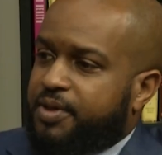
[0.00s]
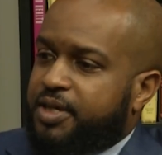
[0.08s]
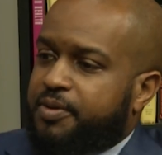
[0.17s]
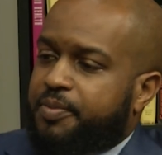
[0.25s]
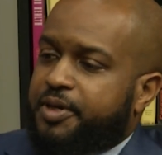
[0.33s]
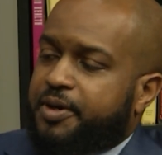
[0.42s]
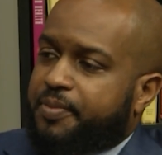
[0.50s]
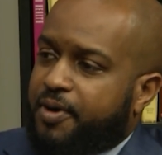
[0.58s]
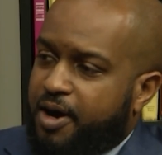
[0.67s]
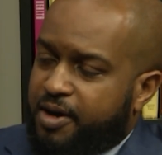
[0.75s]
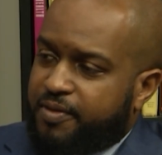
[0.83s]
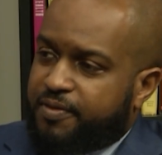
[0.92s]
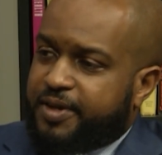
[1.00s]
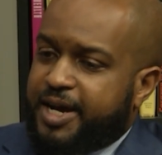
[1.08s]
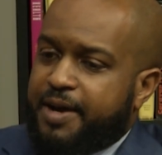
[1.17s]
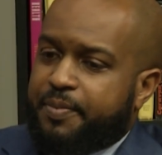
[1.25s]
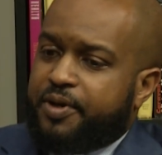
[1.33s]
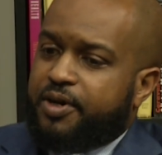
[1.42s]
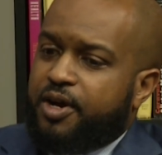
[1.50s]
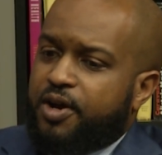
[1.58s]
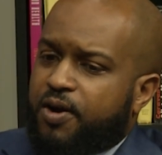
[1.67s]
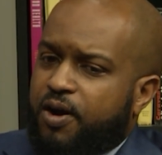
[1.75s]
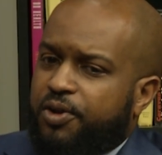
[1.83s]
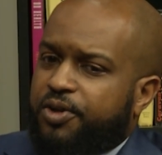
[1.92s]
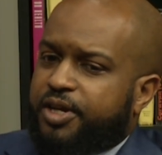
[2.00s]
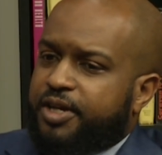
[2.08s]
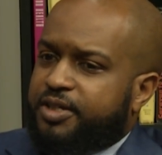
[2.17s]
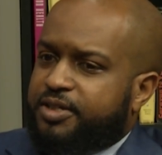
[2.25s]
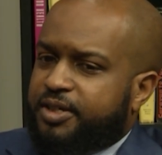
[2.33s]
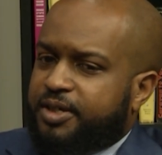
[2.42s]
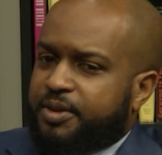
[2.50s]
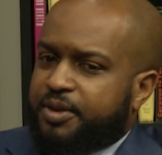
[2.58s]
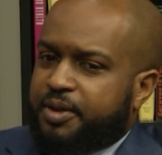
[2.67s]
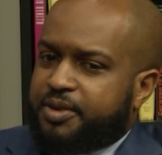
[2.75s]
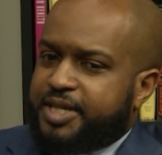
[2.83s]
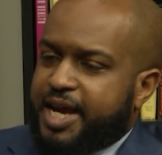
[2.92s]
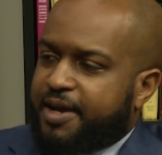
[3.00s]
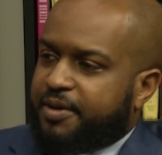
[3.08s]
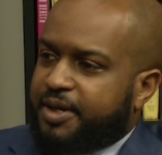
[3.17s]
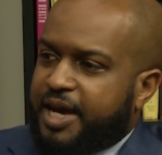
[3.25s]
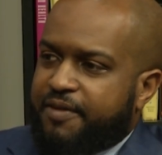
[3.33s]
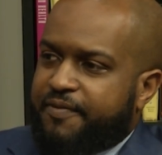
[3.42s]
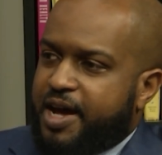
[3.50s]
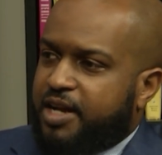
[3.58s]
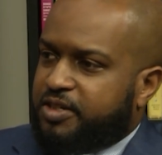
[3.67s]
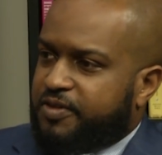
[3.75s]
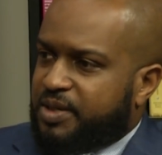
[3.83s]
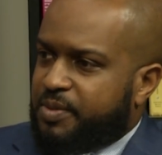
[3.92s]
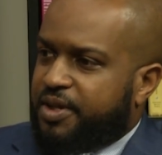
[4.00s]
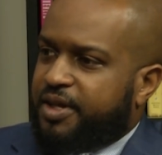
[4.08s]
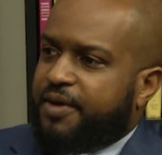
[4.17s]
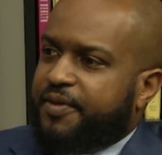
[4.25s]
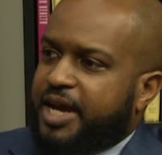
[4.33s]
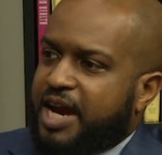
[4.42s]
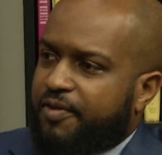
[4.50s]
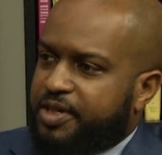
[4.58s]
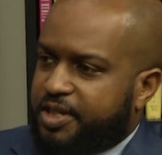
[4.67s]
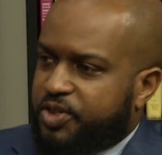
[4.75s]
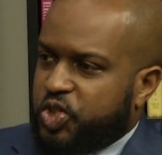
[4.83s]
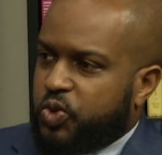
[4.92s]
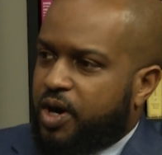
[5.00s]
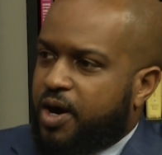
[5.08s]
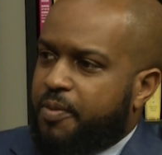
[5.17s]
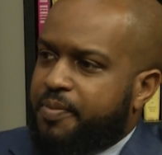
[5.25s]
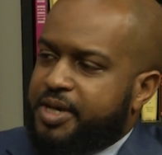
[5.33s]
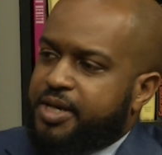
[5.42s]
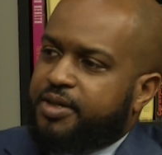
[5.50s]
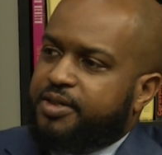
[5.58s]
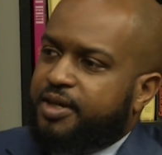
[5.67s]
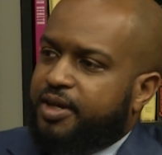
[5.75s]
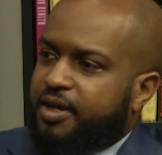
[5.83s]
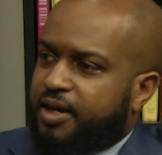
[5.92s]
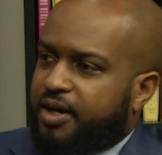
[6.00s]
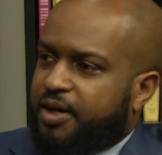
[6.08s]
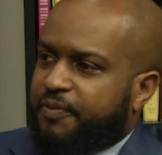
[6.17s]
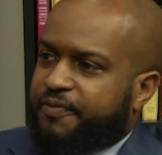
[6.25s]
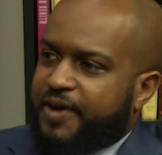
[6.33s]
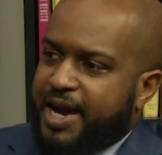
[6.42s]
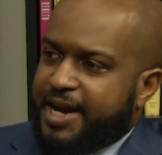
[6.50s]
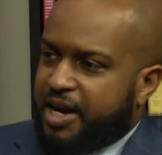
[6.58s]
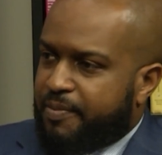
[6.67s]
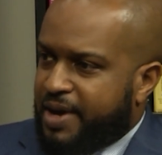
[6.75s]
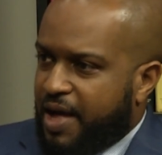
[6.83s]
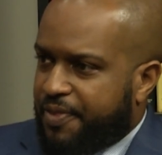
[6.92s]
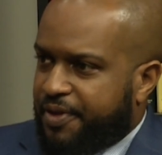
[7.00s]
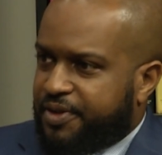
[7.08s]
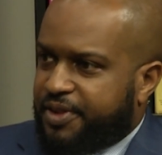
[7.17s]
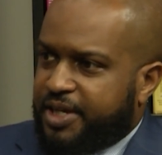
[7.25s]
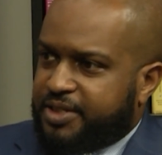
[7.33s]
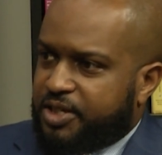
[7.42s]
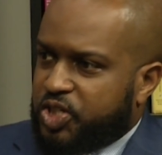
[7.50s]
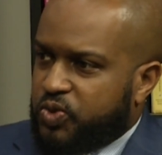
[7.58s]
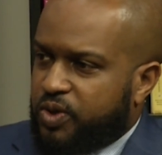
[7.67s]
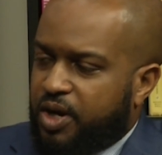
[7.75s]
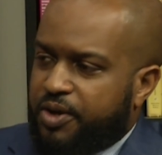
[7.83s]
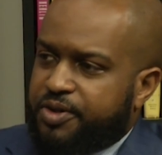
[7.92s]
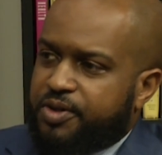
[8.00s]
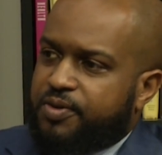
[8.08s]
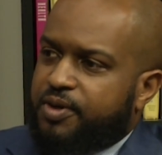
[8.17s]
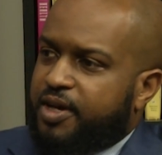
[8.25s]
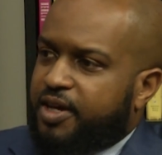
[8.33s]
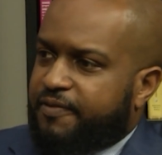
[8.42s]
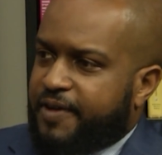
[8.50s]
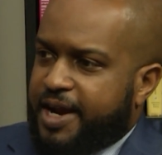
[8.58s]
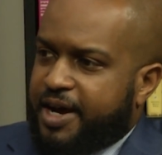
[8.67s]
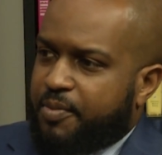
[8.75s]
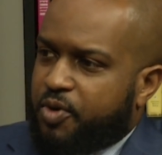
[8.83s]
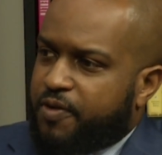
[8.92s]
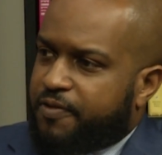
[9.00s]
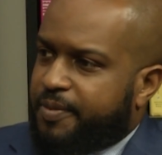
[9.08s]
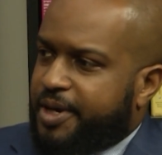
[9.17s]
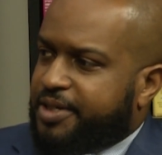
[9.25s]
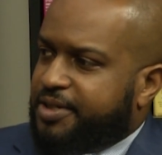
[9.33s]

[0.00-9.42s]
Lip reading: either be a part of Kappa or looking to take advantage of some of the areas that you all meet, find out about the things that you all do, find out more information?